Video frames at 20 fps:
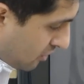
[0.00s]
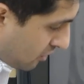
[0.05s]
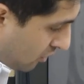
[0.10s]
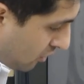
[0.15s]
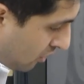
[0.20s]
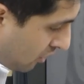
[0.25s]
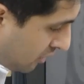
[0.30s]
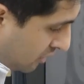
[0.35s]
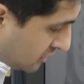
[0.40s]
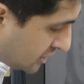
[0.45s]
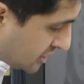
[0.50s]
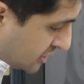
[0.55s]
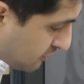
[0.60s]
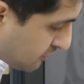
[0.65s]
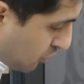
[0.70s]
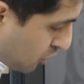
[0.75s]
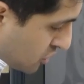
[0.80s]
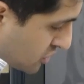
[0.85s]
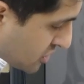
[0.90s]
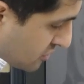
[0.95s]
All this
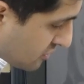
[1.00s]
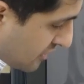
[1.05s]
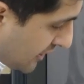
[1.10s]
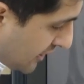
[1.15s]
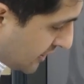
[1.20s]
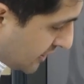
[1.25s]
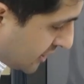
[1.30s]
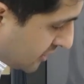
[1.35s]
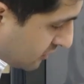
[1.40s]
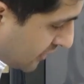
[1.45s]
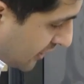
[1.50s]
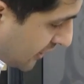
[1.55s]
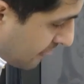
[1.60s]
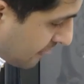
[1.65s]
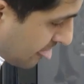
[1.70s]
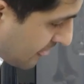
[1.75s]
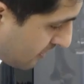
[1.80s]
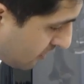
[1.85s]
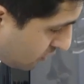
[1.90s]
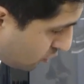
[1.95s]
portion right here, okay,
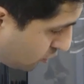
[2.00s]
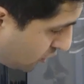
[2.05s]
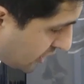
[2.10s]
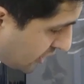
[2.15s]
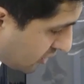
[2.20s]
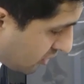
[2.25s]
we